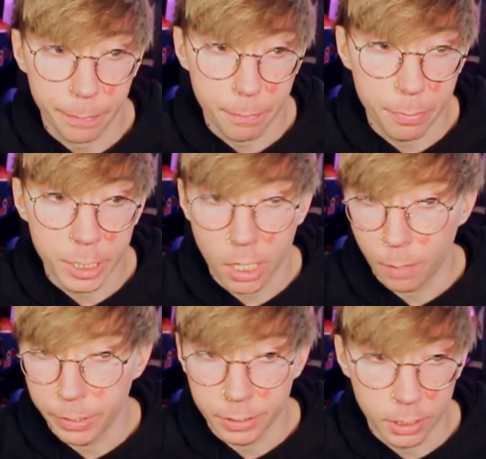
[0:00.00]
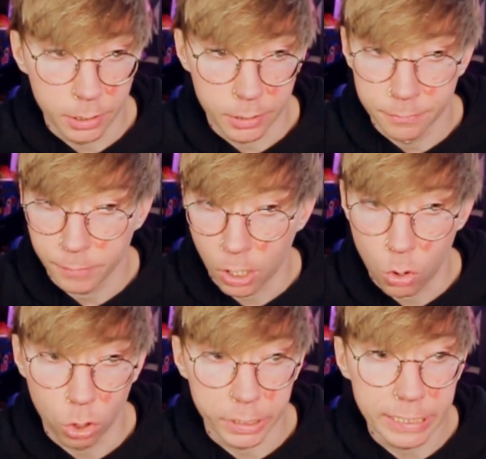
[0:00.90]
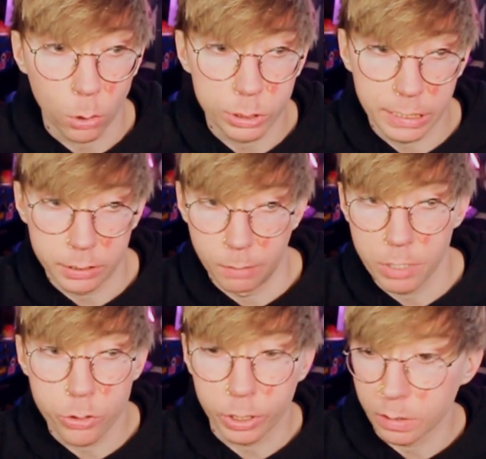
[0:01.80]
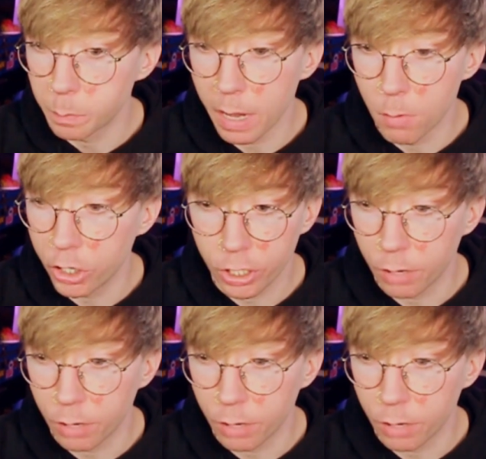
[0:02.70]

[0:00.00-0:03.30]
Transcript: becoming a whole ecosystem that you can spend money on